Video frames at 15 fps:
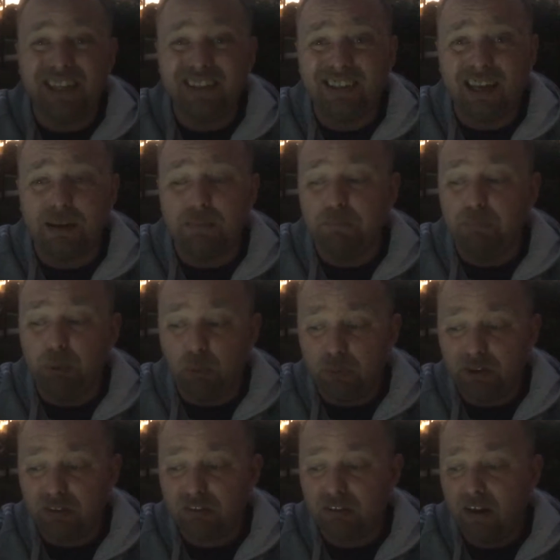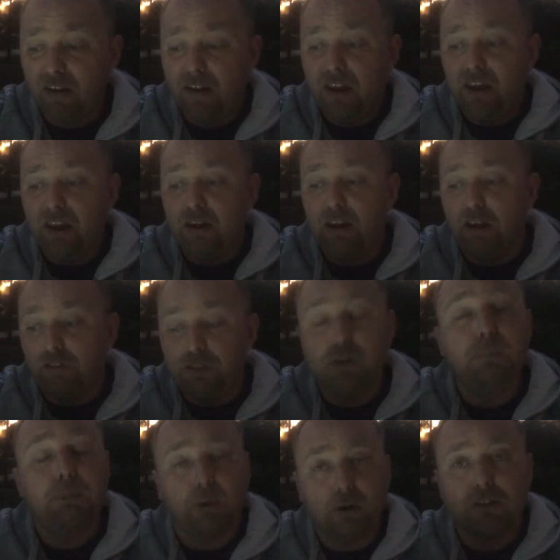in-game bonus if you
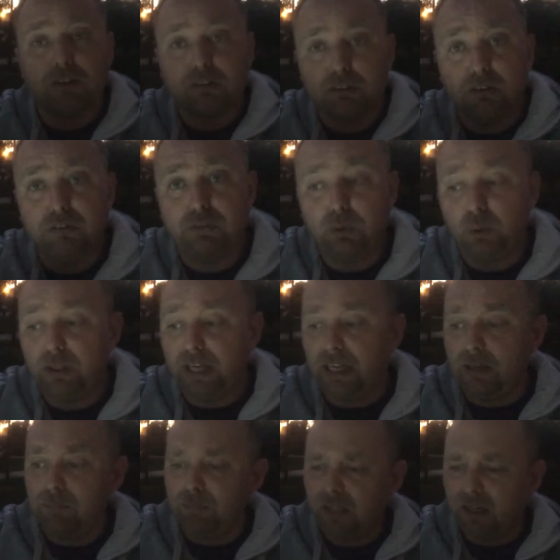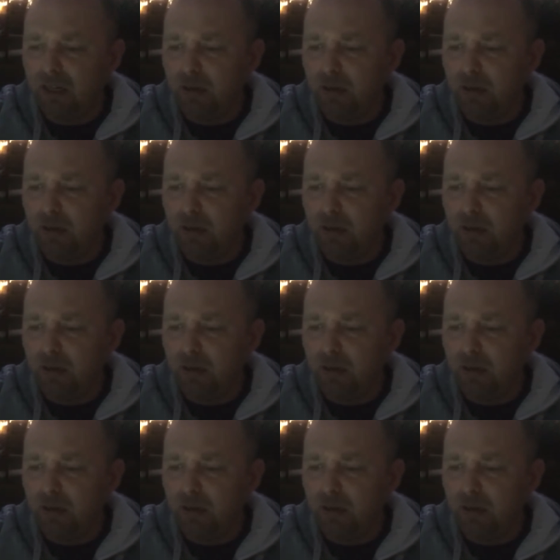purchase the full game,